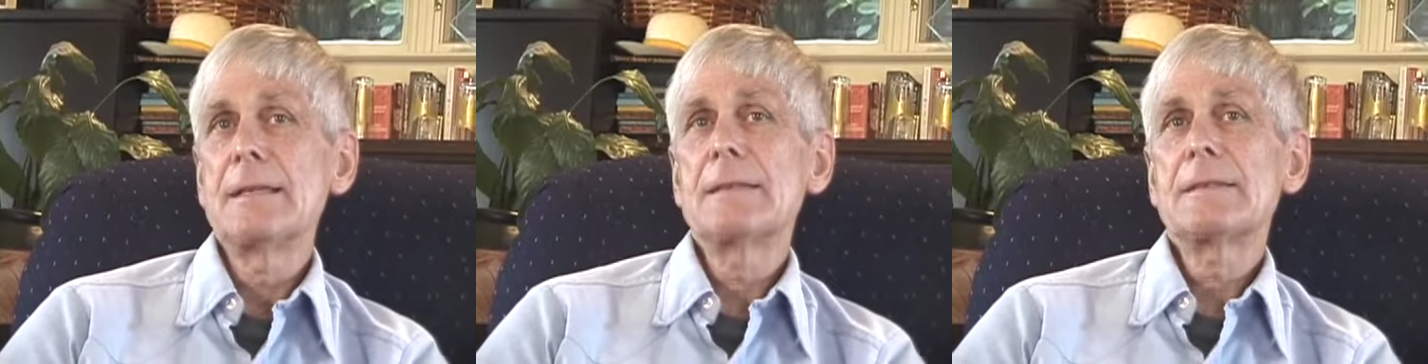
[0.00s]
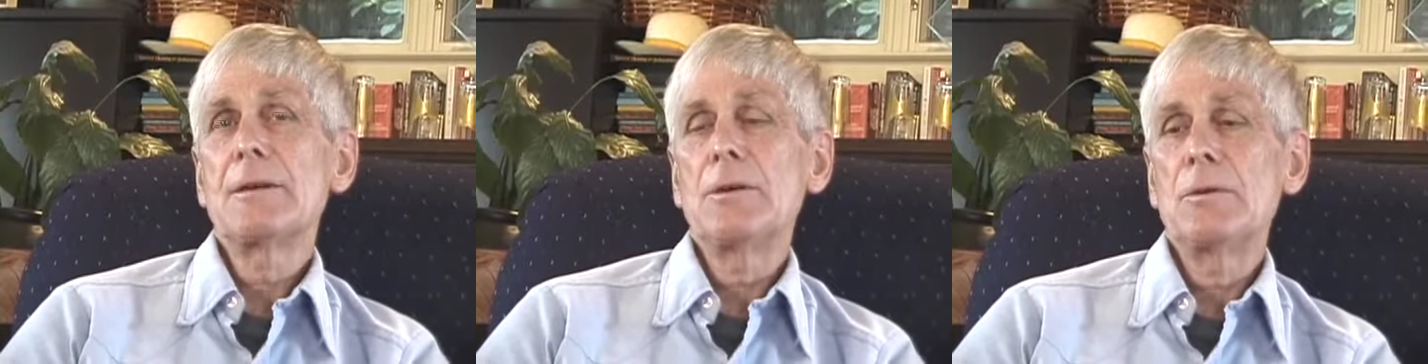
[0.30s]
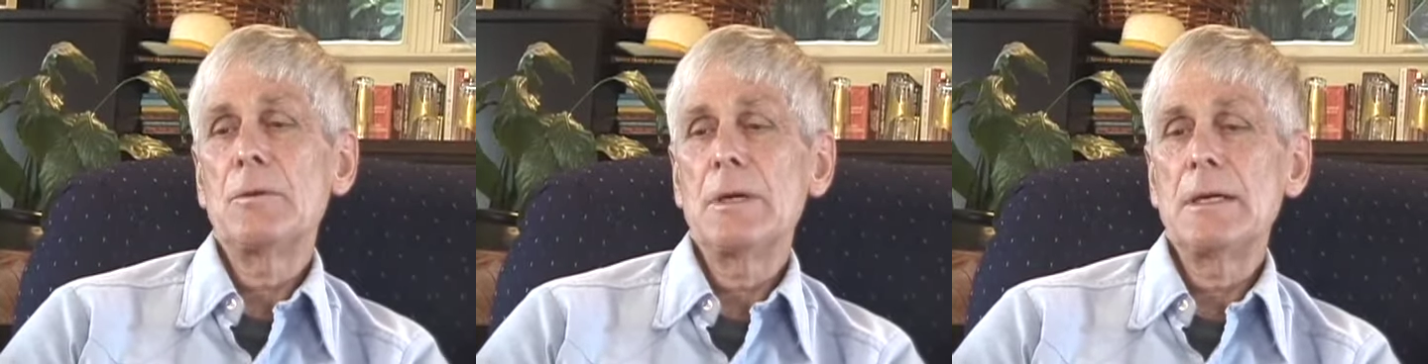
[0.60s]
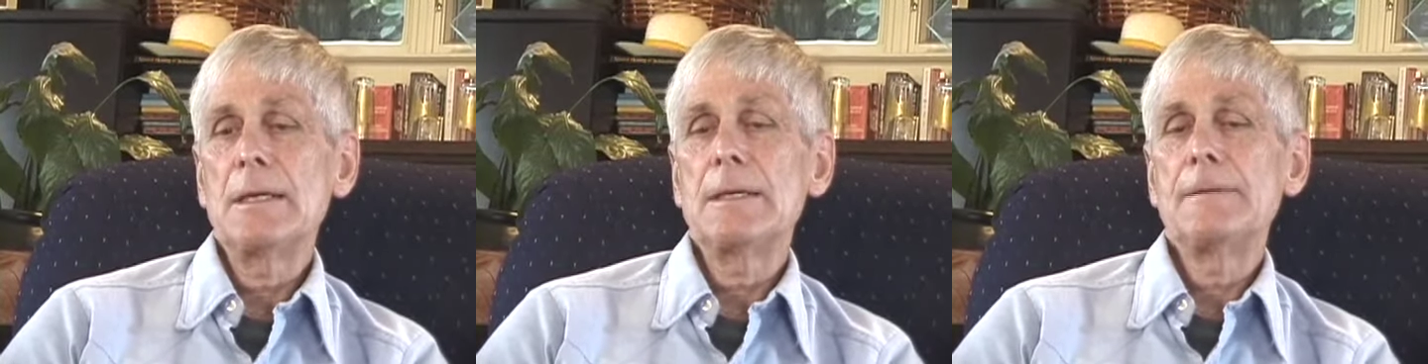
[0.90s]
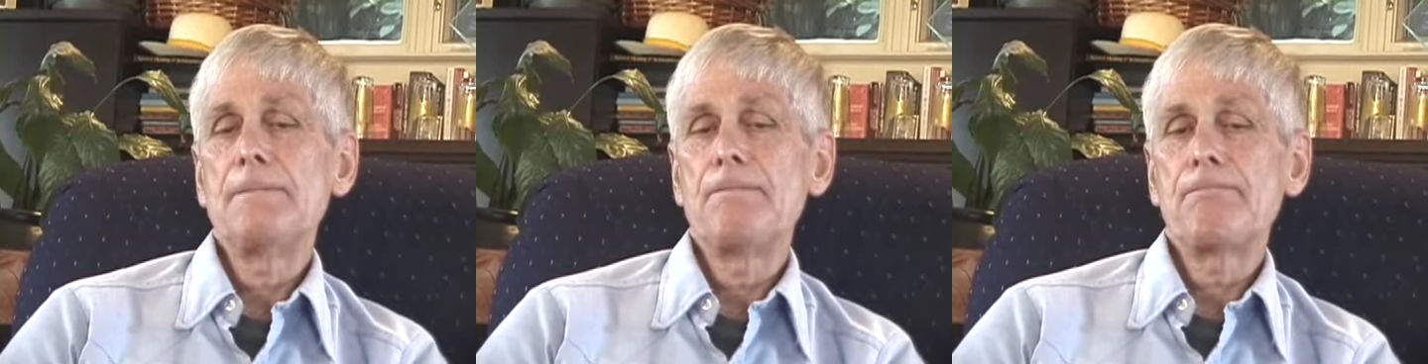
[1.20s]

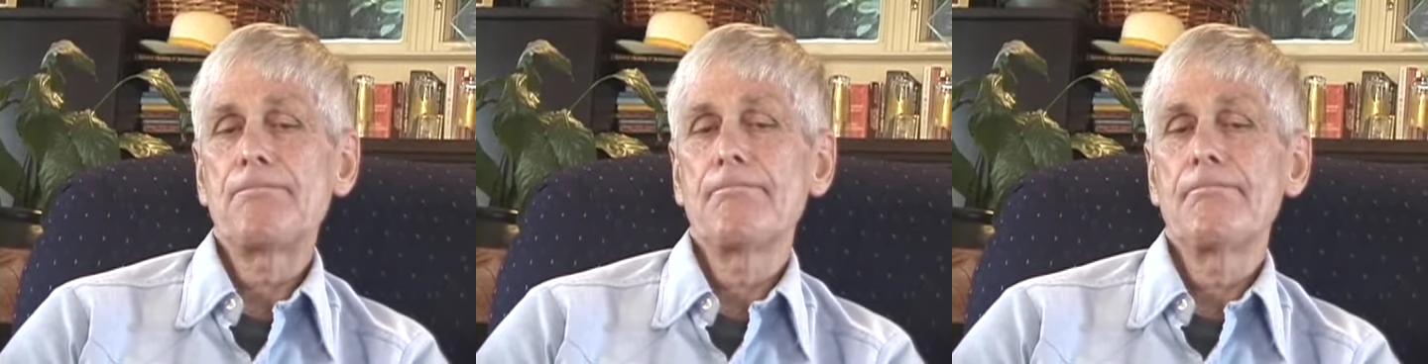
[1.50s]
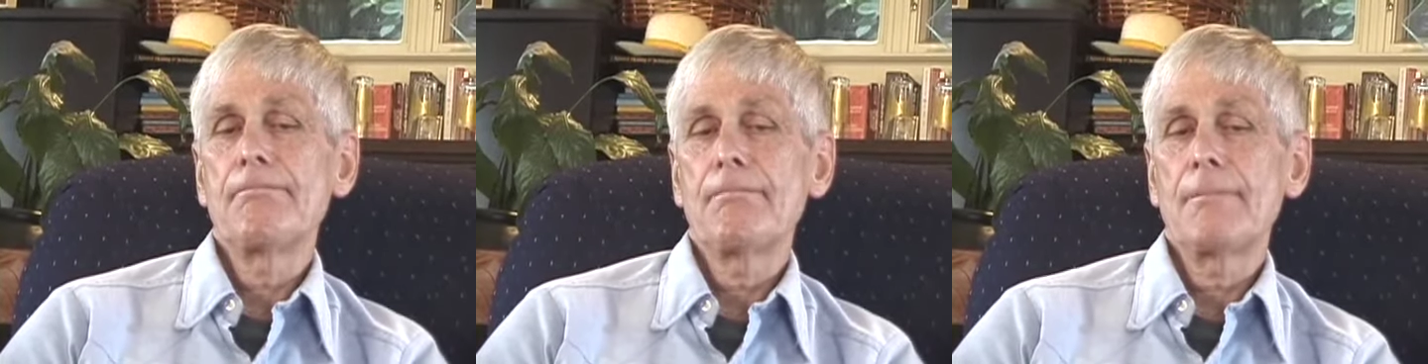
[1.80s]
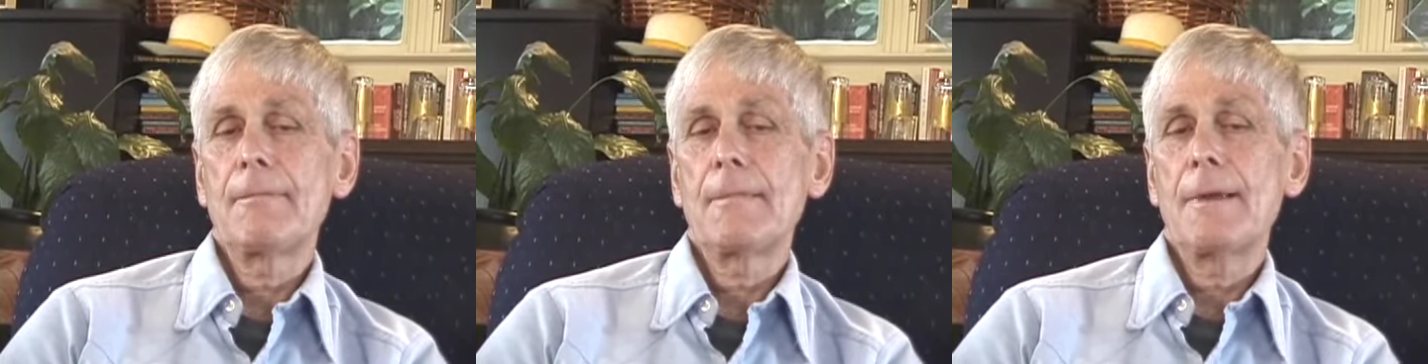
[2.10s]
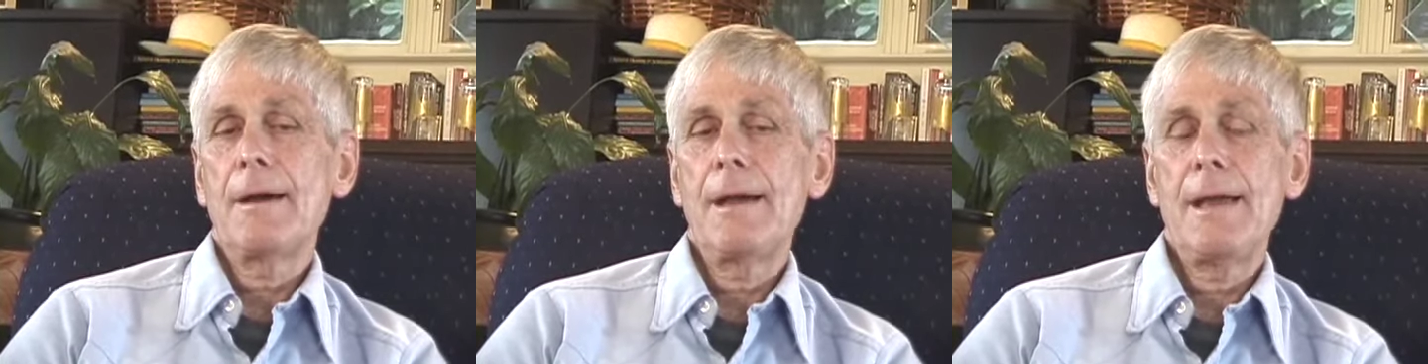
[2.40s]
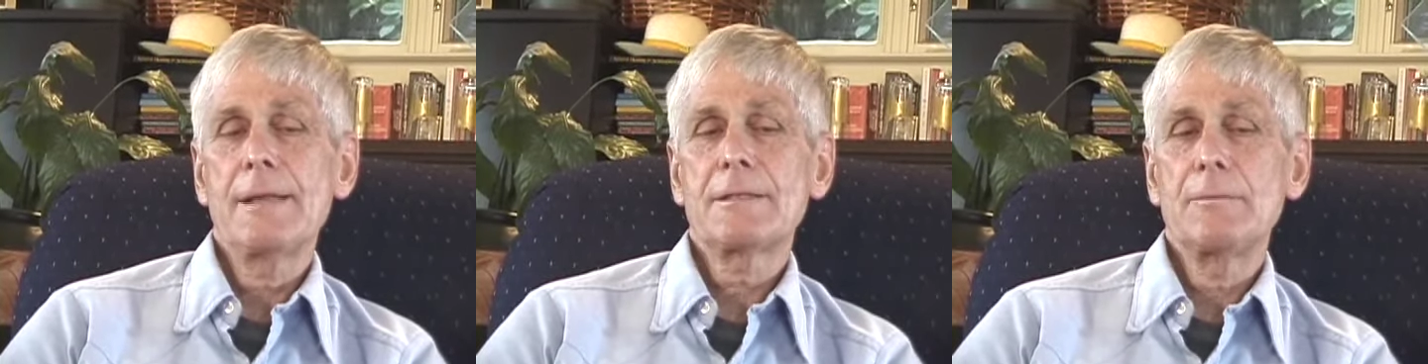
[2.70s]
So I
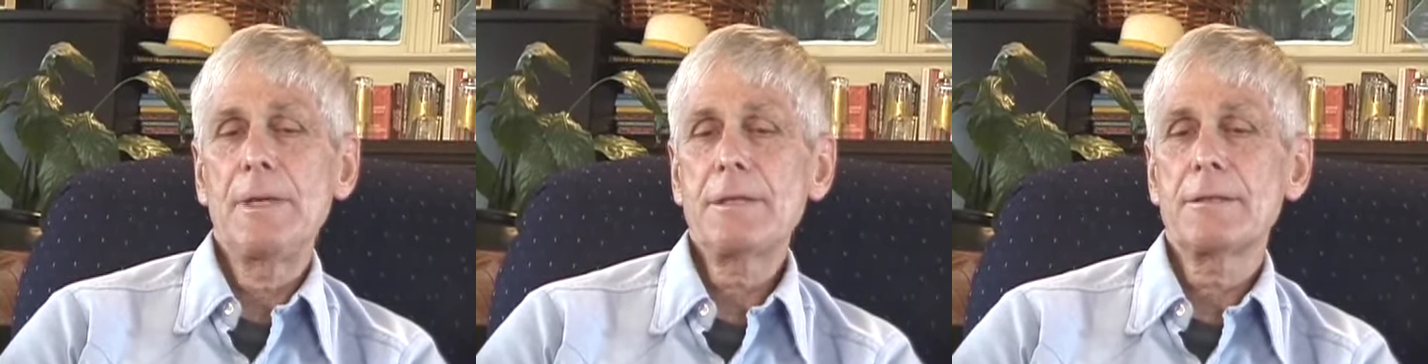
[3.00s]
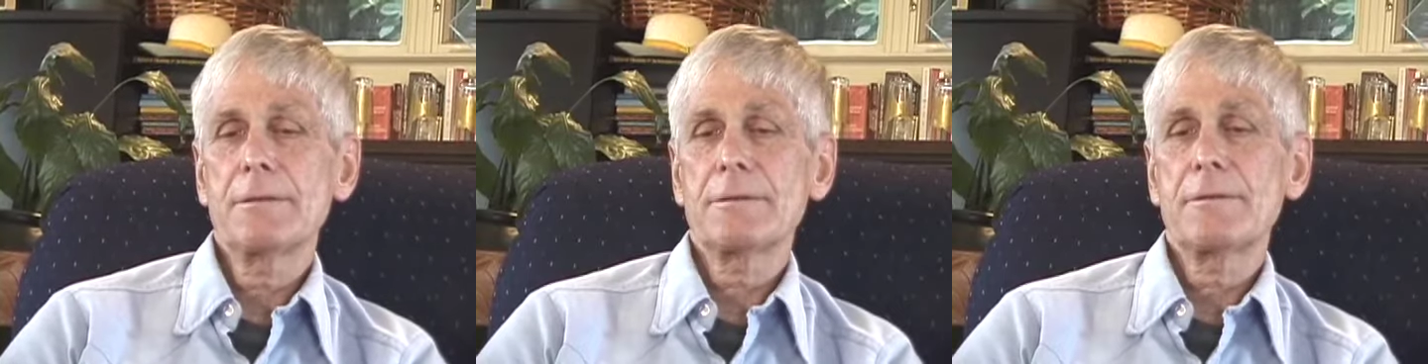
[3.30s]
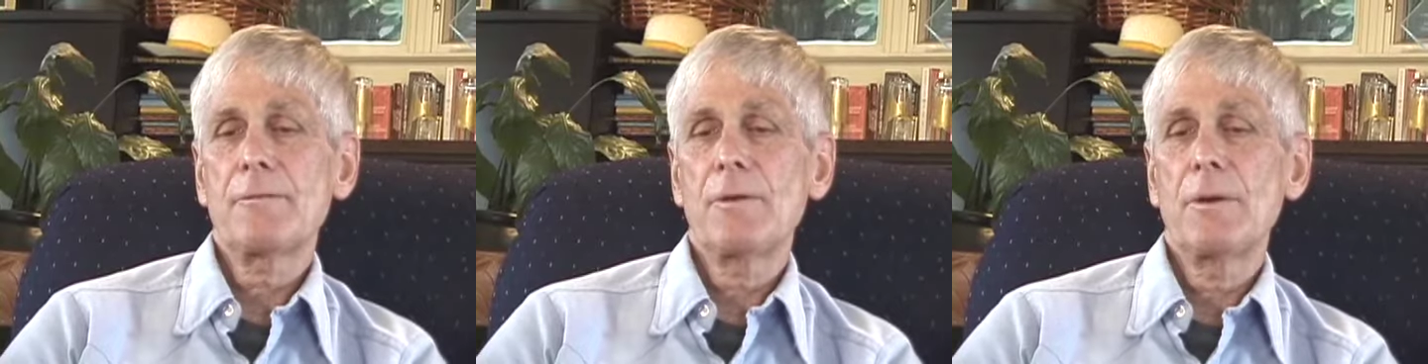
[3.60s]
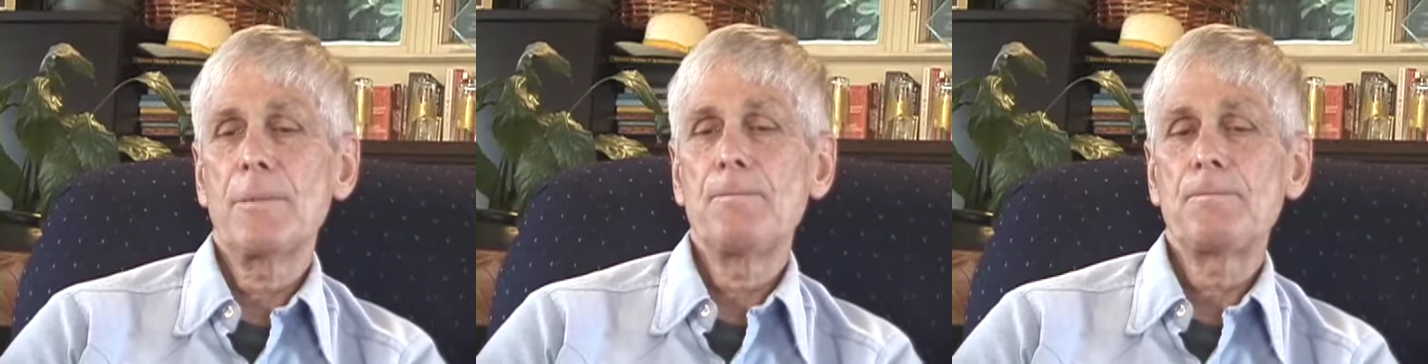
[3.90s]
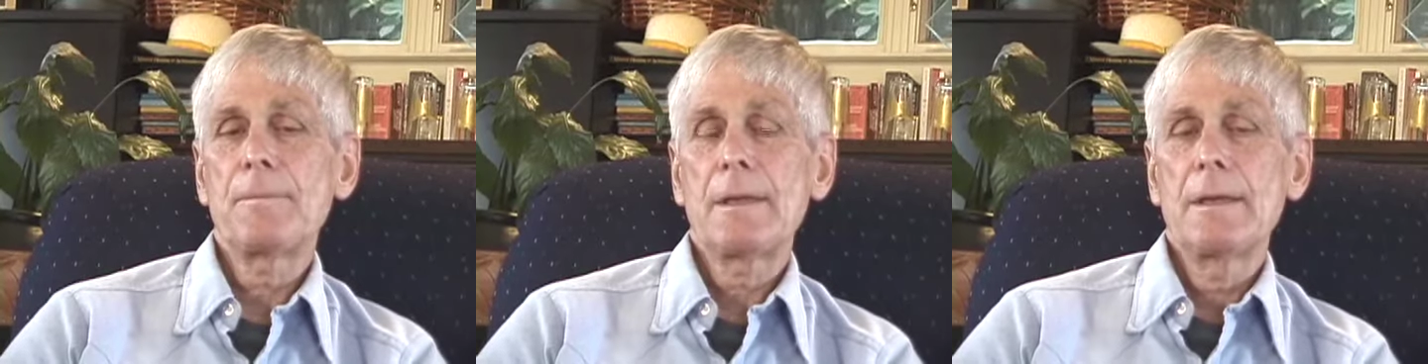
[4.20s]
had some pictures from